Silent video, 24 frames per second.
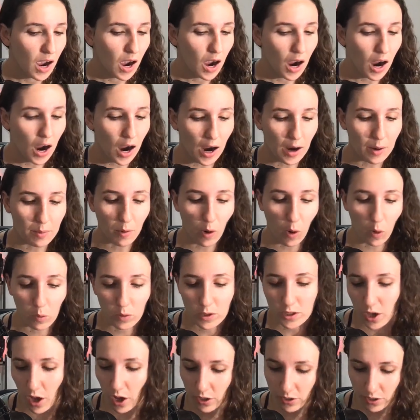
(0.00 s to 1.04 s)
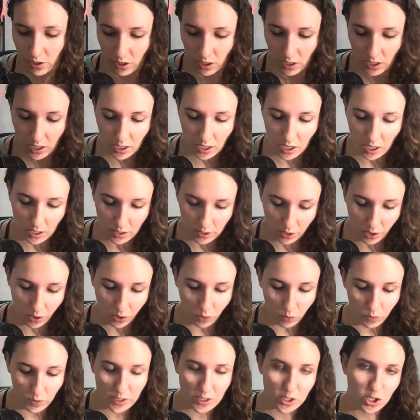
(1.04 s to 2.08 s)
I'm always hustling and
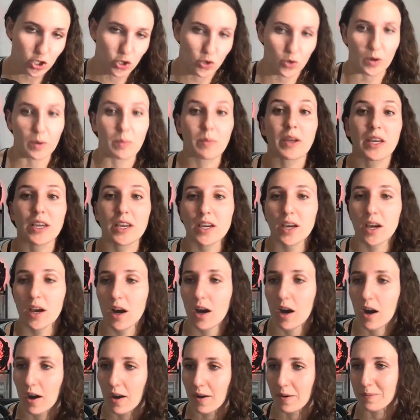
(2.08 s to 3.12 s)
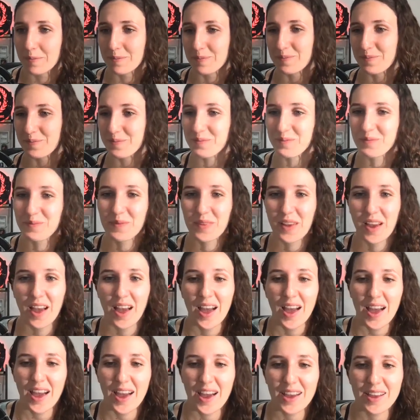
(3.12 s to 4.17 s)
always dreaming.
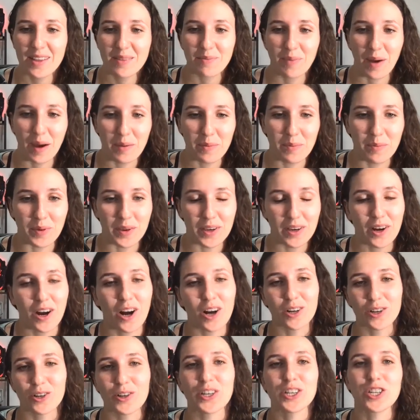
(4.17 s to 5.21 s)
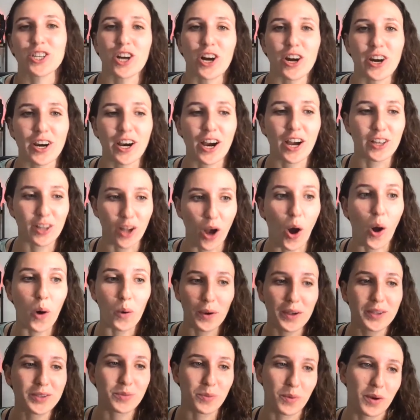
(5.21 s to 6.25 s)
And by being a hungry shark and
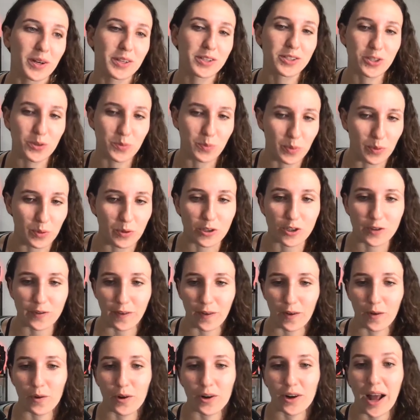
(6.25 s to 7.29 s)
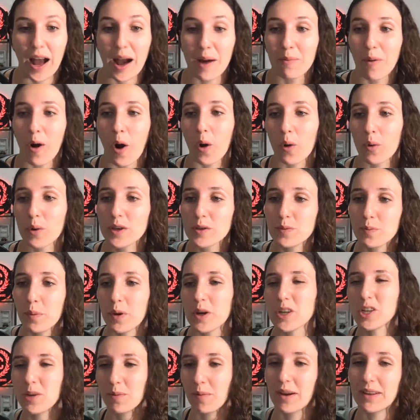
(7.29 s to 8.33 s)
always wanting to push forward, I'm always
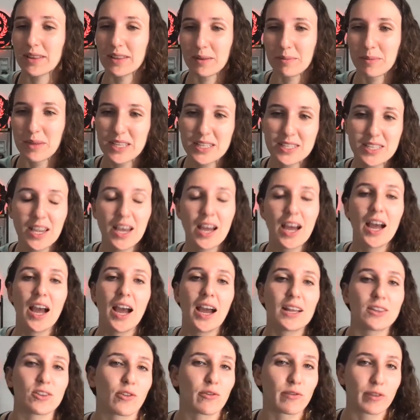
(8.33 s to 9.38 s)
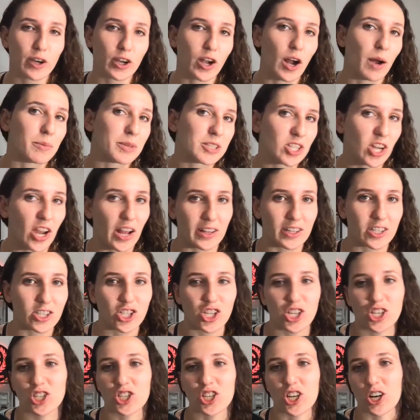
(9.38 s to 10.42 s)
pushing my limits and overcoming
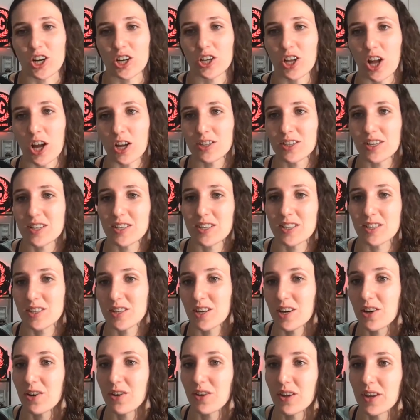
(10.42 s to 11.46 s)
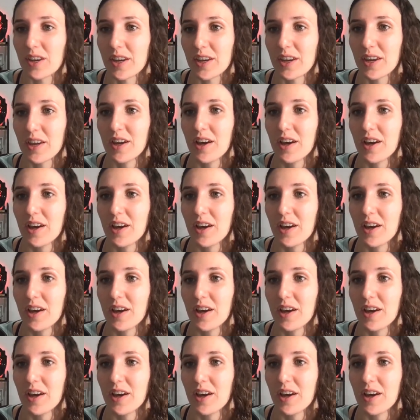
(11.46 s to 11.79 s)
challenges that are not necessarily